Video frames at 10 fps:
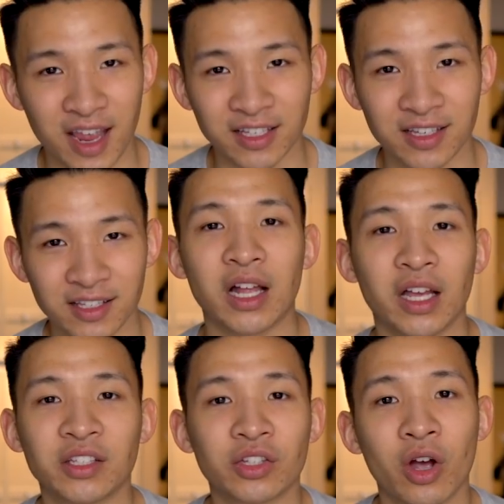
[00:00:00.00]
Texas. I
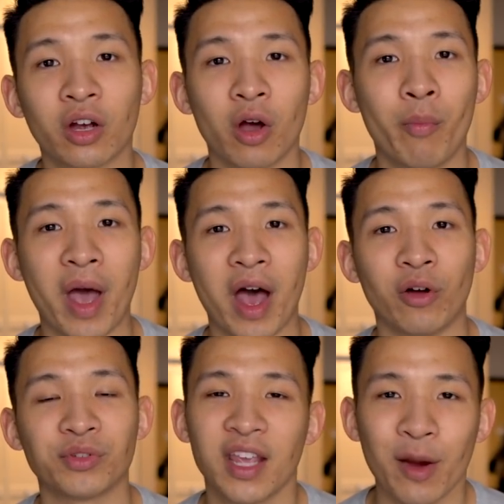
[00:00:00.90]
like to talk
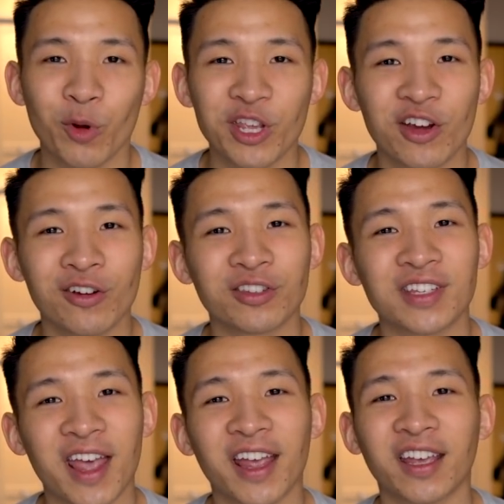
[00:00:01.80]
about camera gear,
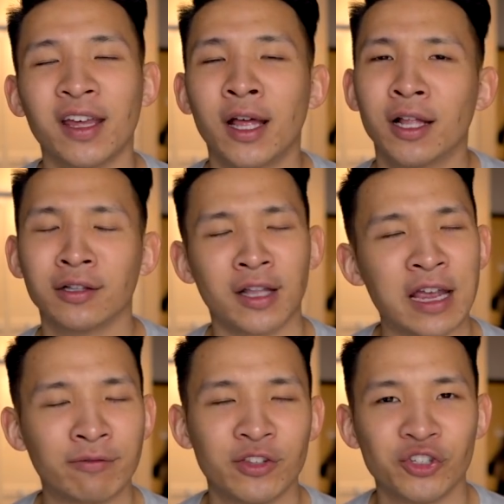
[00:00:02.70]
tech,
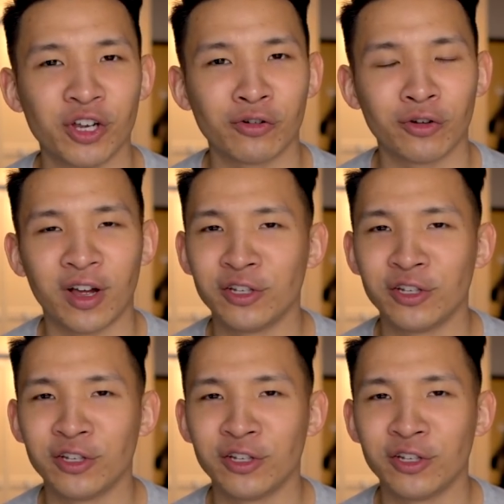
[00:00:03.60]
life in general.